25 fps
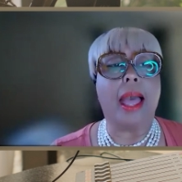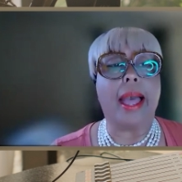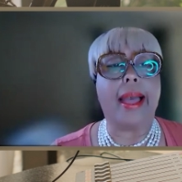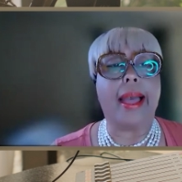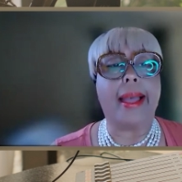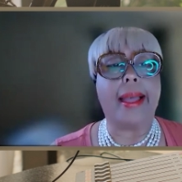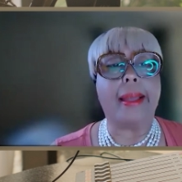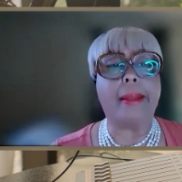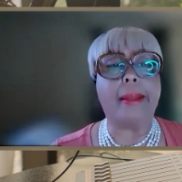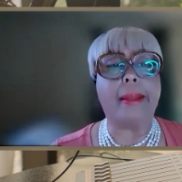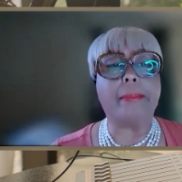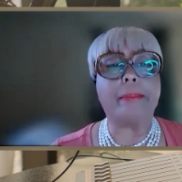
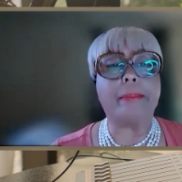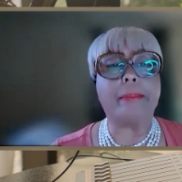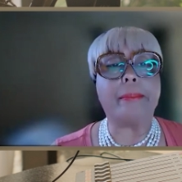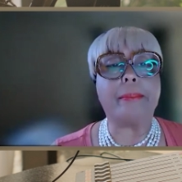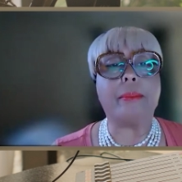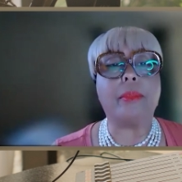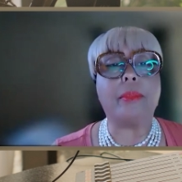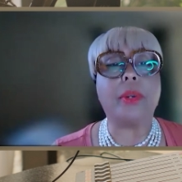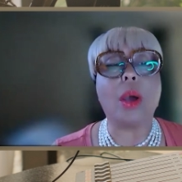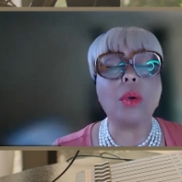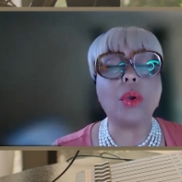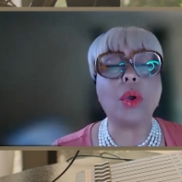Um,
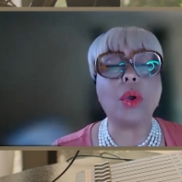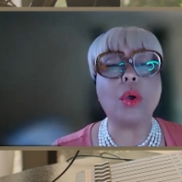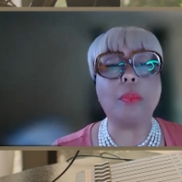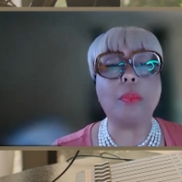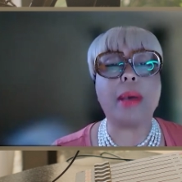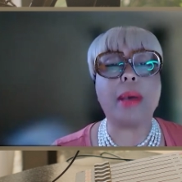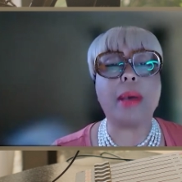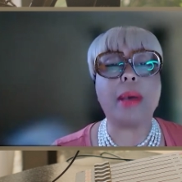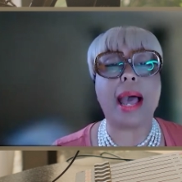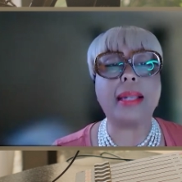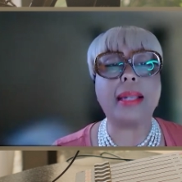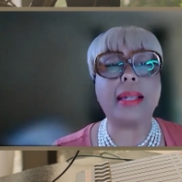local
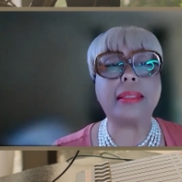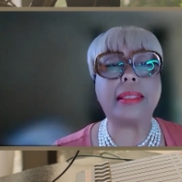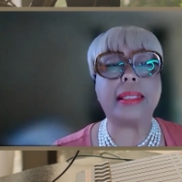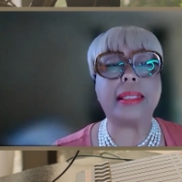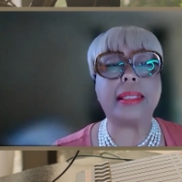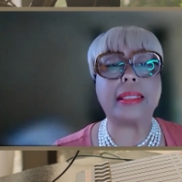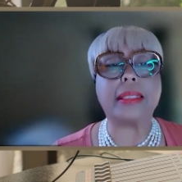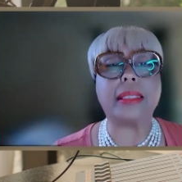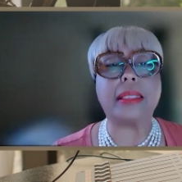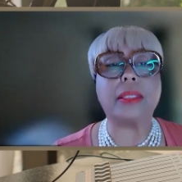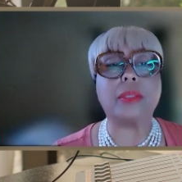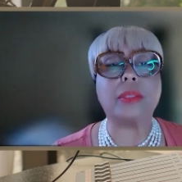
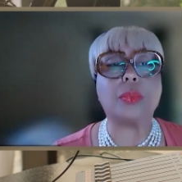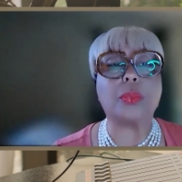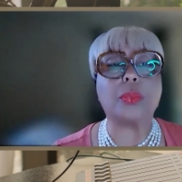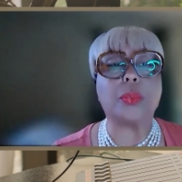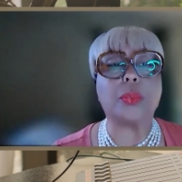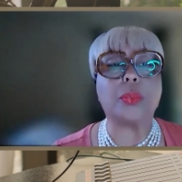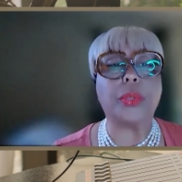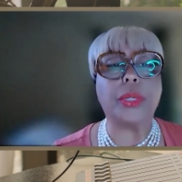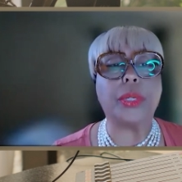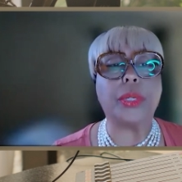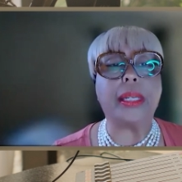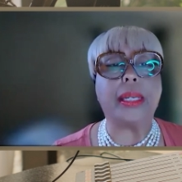politics is
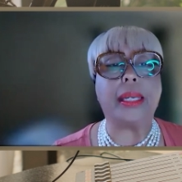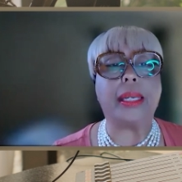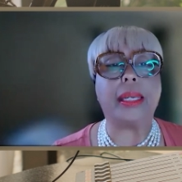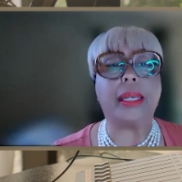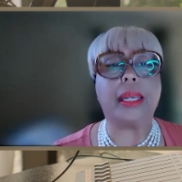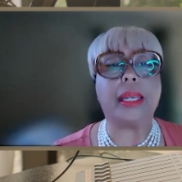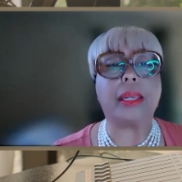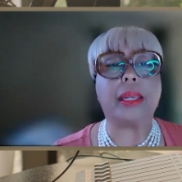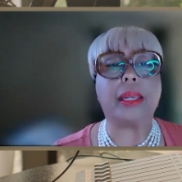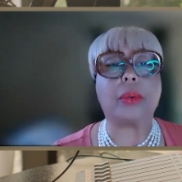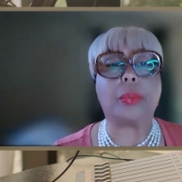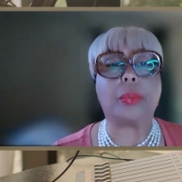
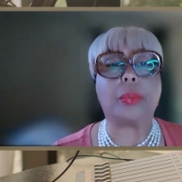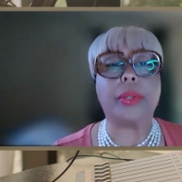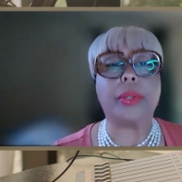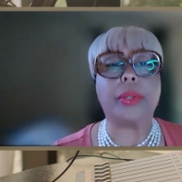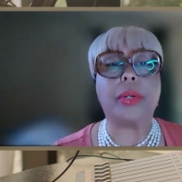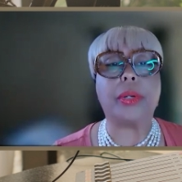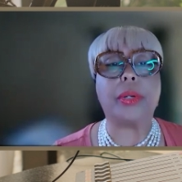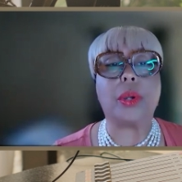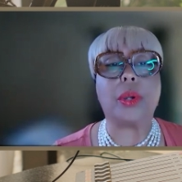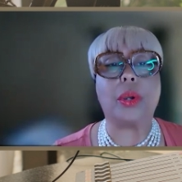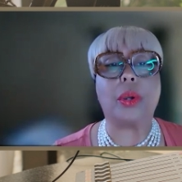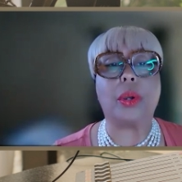really
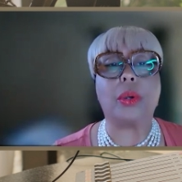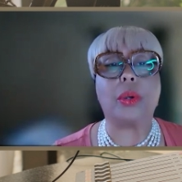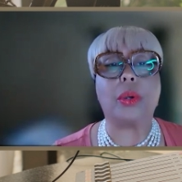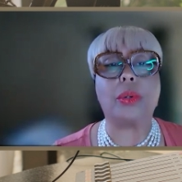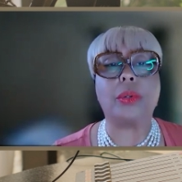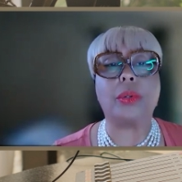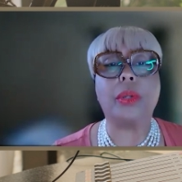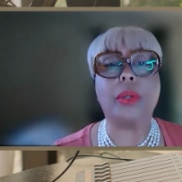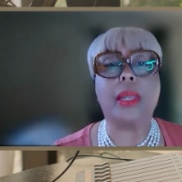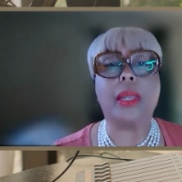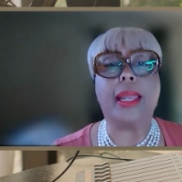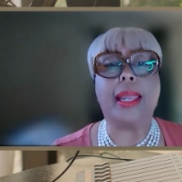
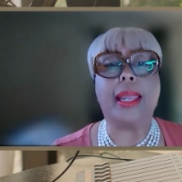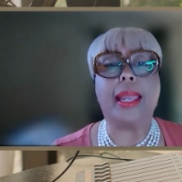critical